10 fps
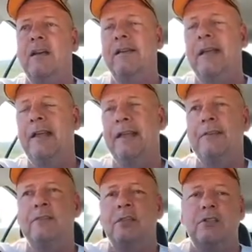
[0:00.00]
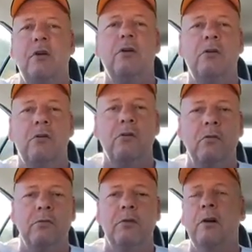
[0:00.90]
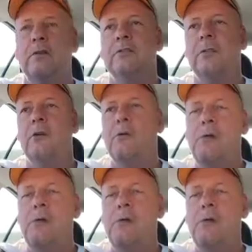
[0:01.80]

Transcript: and just all overall. So